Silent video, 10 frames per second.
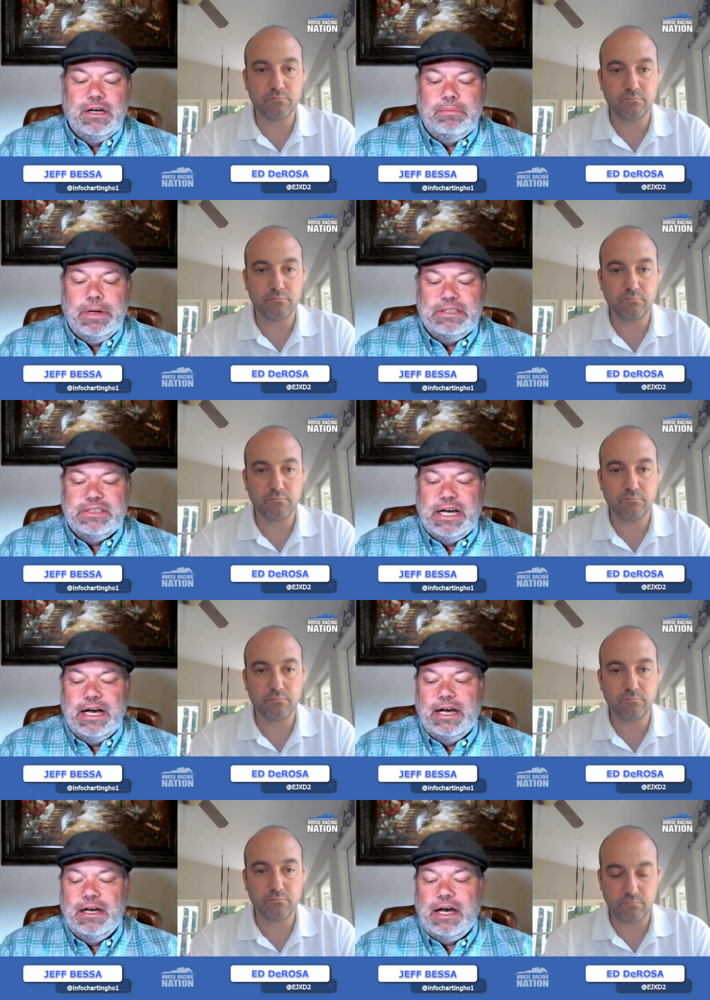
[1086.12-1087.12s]
Speaker 1: but
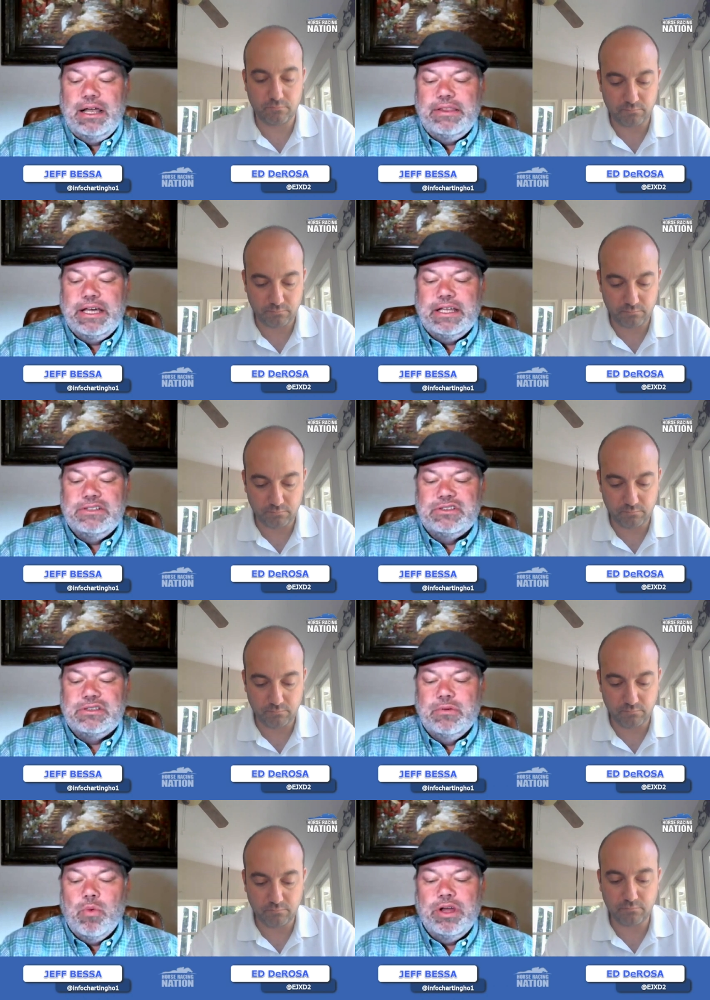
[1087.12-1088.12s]
uh, I think it's
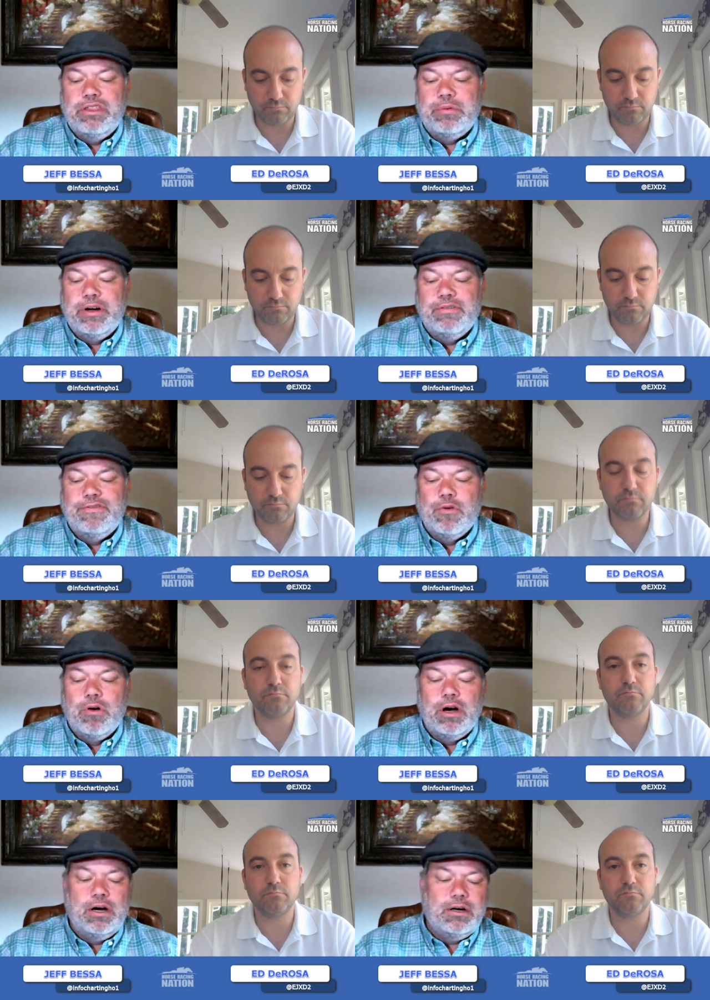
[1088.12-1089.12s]
one, three, or
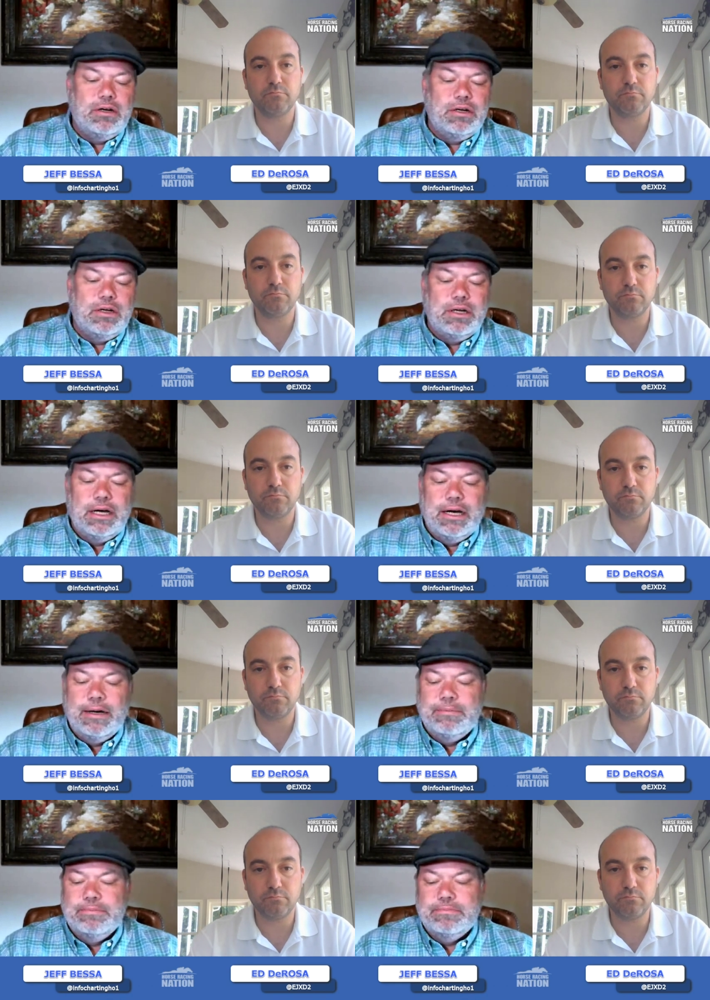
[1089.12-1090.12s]
four.
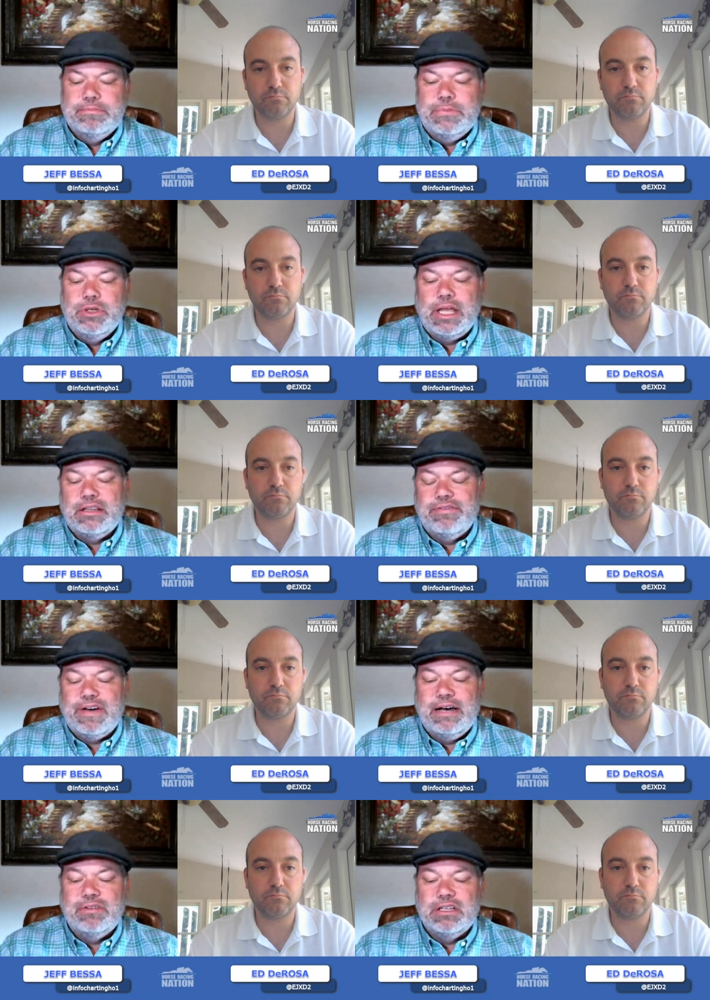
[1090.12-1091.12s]
Um, you like the
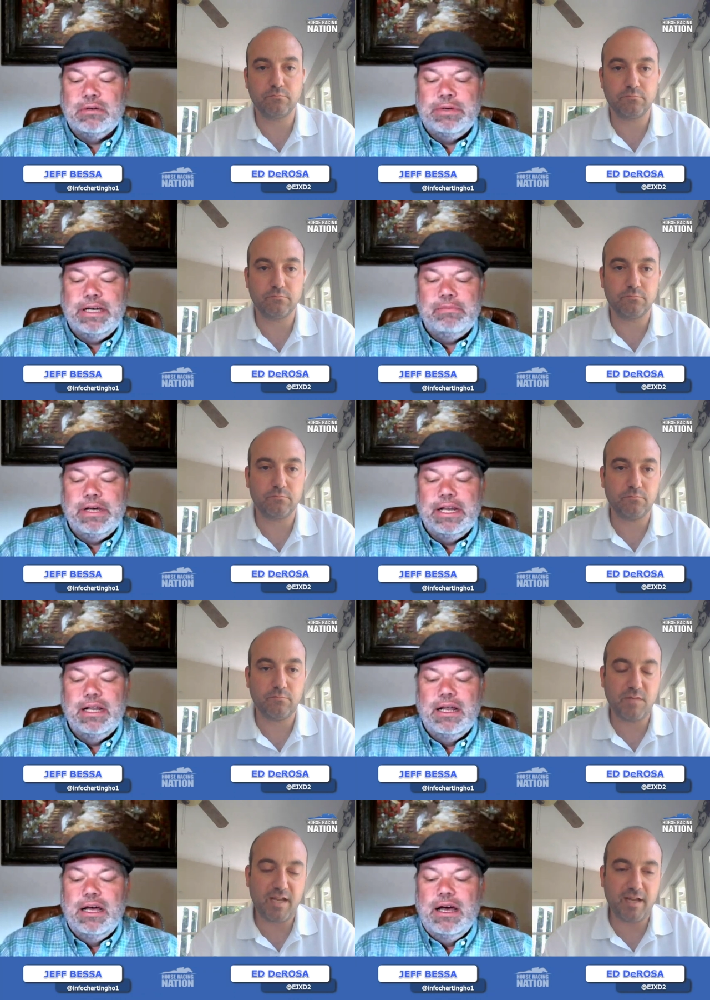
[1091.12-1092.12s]
five a little bit, but
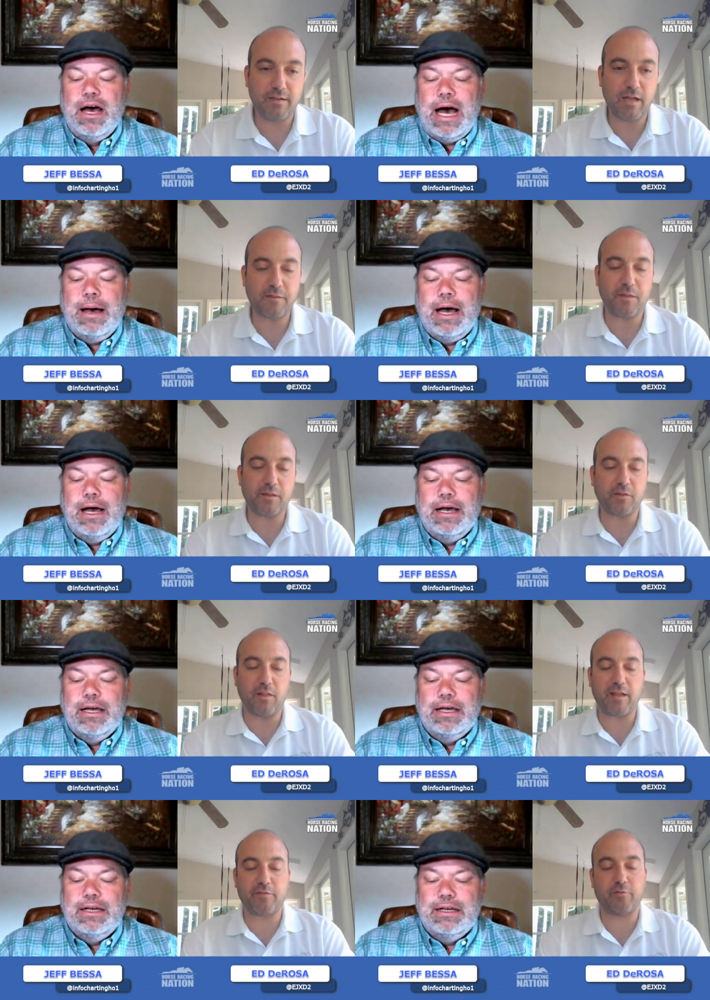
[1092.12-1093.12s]
Speaker 2: yeah, I thought the
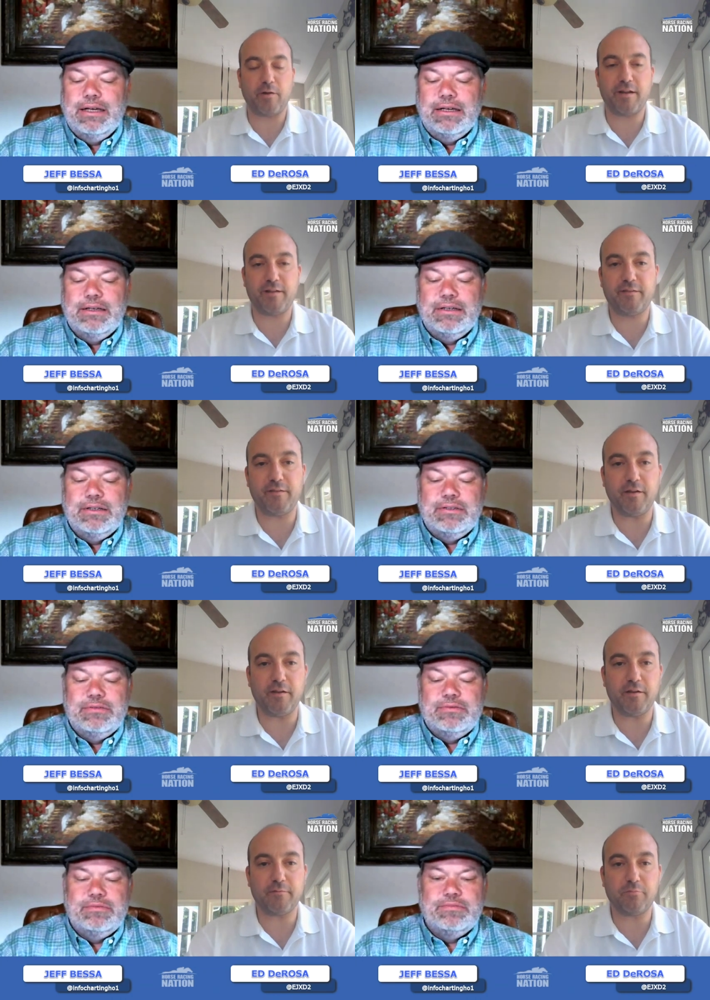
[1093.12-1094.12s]
last race
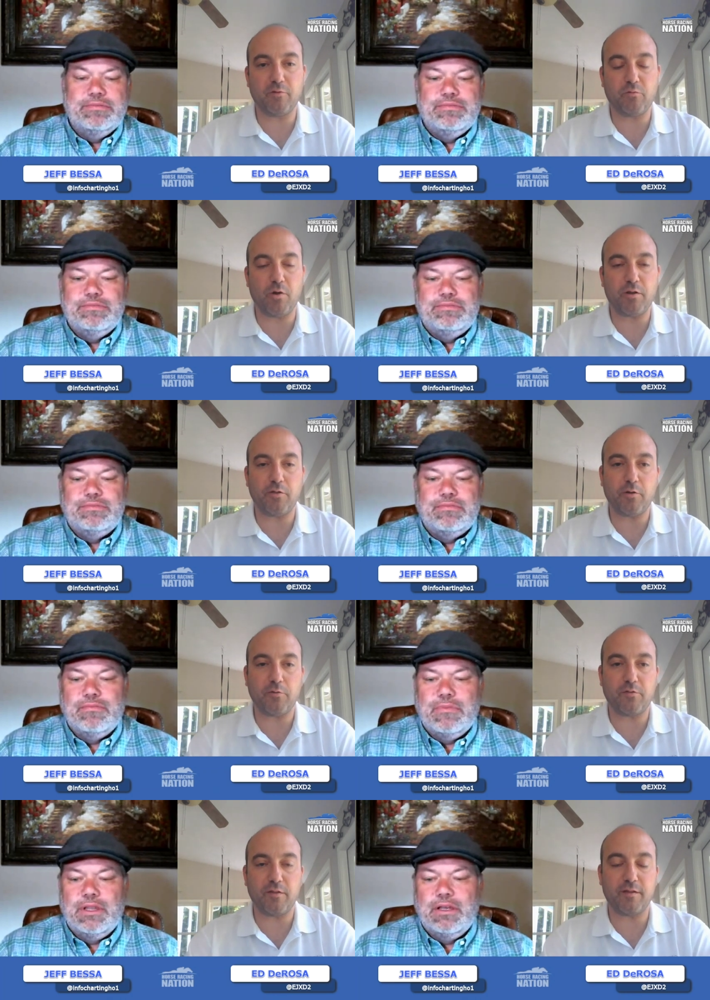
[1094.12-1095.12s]
uh, was one of
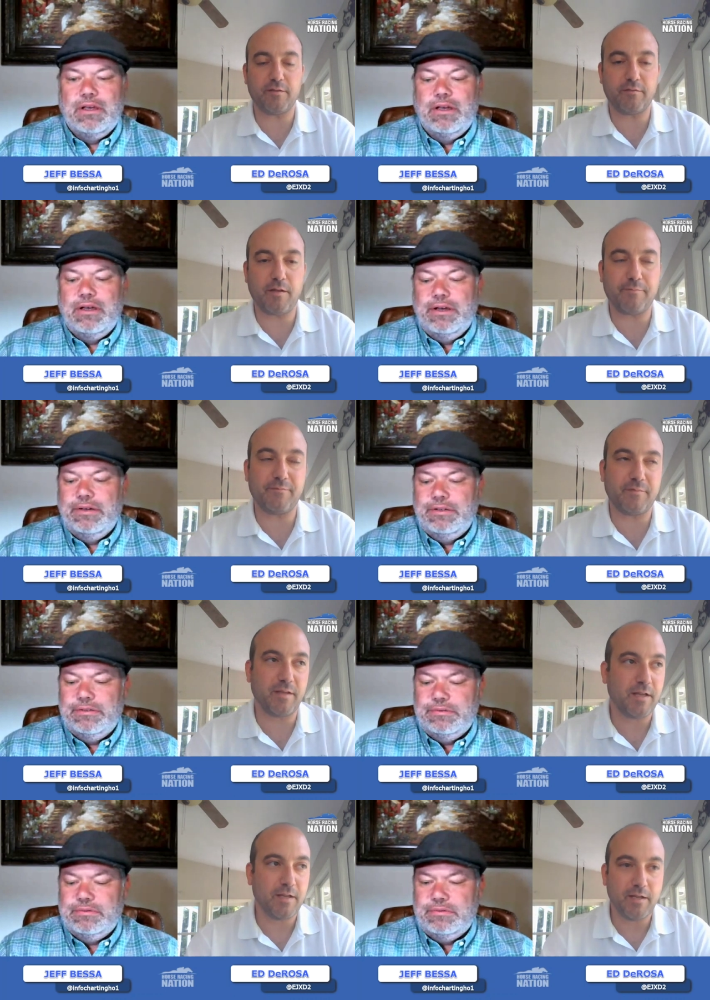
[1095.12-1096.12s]
those that um,
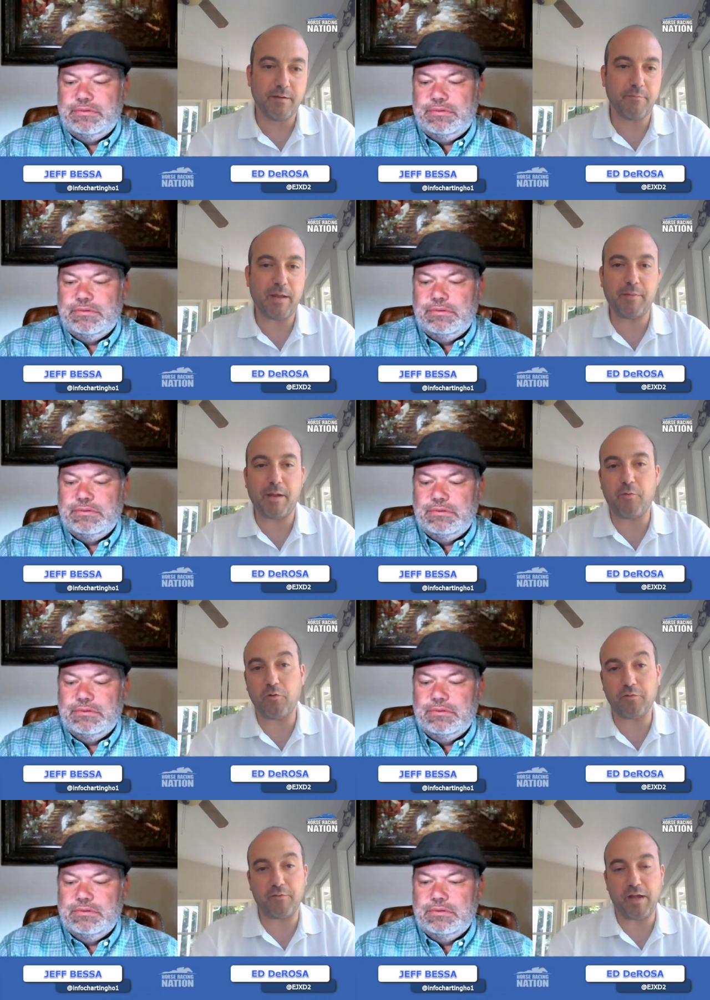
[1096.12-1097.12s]
maybe I'm
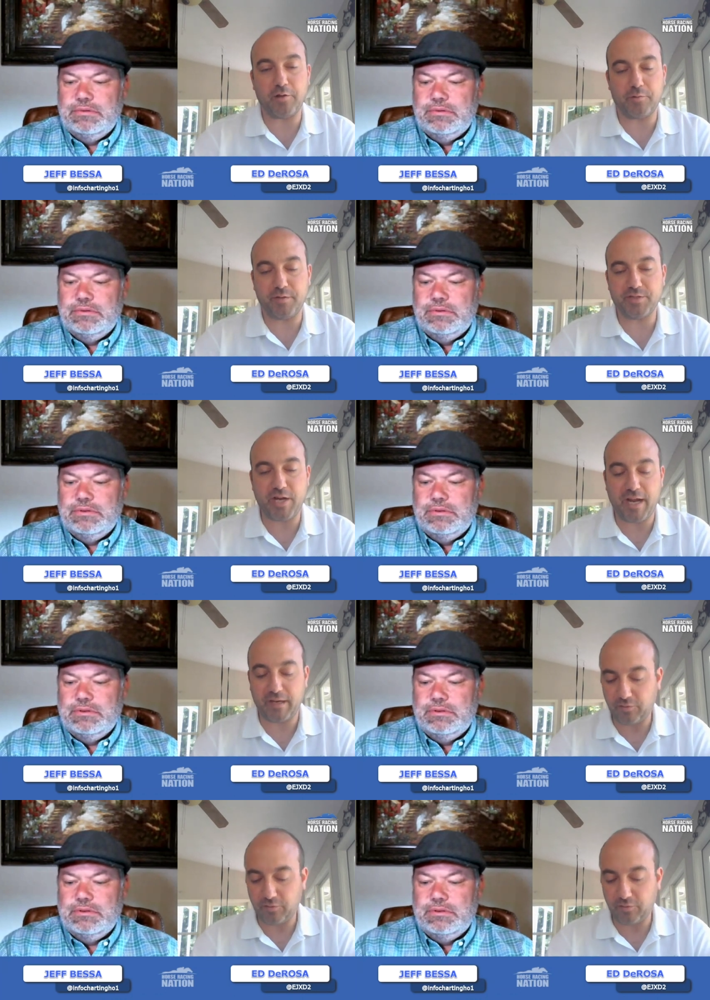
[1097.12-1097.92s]
overvaluing Chad